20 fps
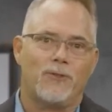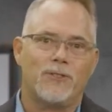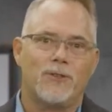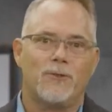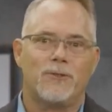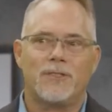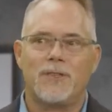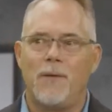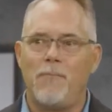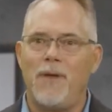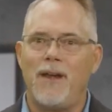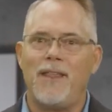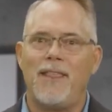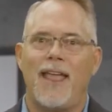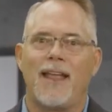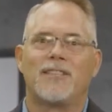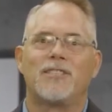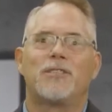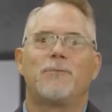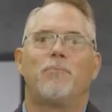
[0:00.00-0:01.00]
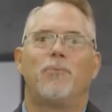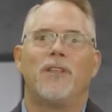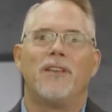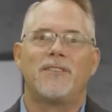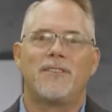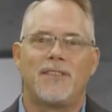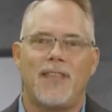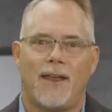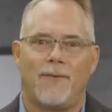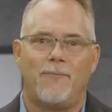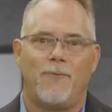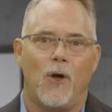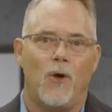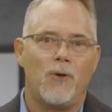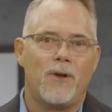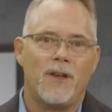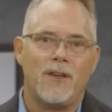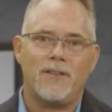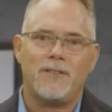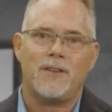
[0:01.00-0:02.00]
So somebody that splits that
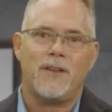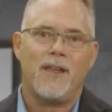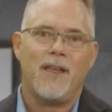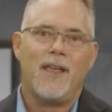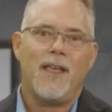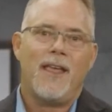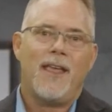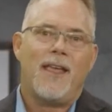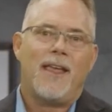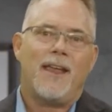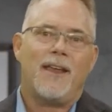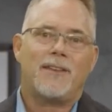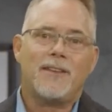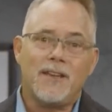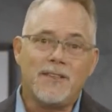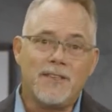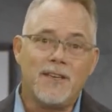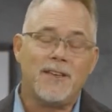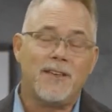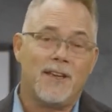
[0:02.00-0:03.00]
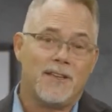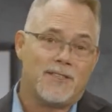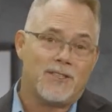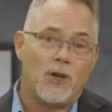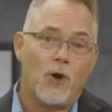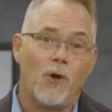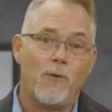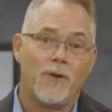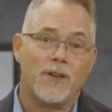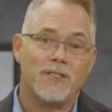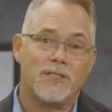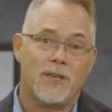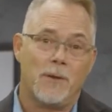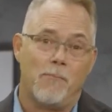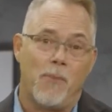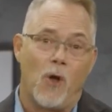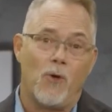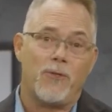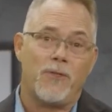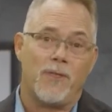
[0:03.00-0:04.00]
focus, it does a disservice to
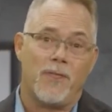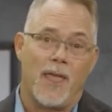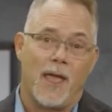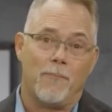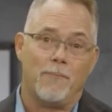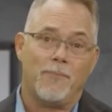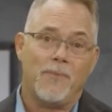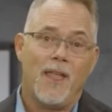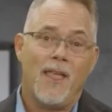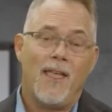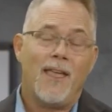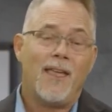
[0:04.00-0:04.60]
both of them.